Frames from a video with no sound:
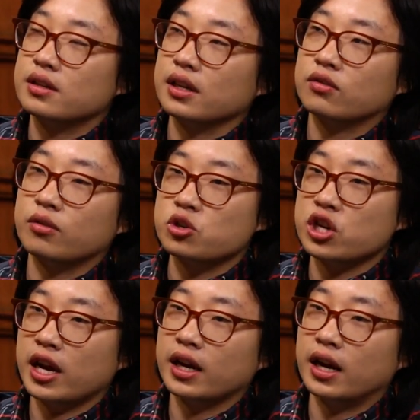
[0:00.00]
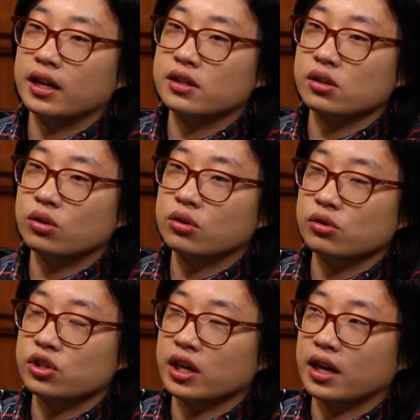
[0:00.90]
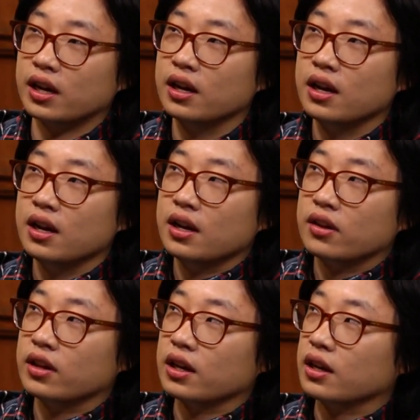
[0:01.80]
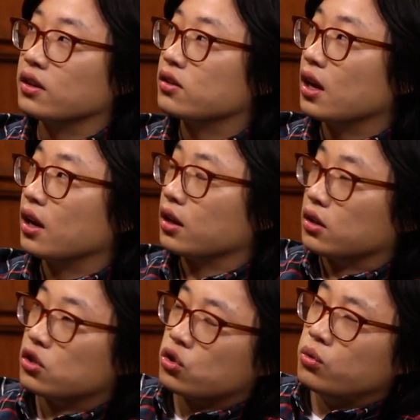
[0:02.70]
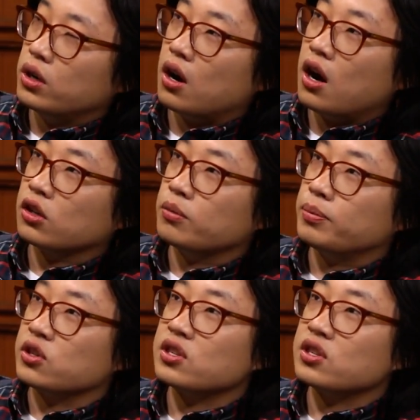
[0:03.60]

things from Shanghai. It's a local Shanghai thing. It's uh, squid or octopus